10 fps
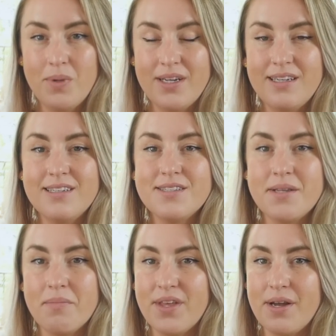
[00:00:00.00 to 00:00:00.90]
but
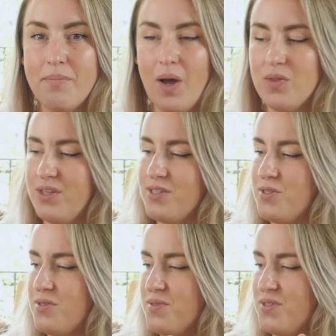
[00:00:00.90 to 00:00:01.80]
something about
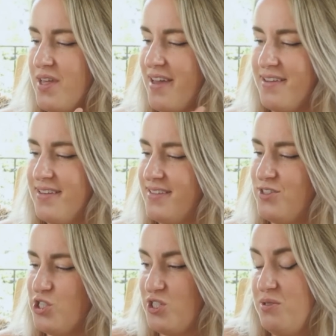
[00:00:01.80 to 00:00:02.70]
this, like,
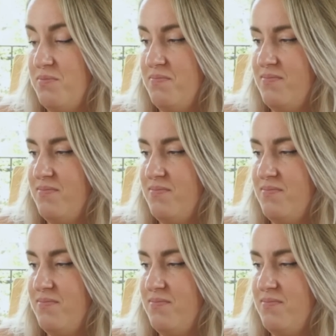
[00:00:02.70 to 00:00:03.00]
just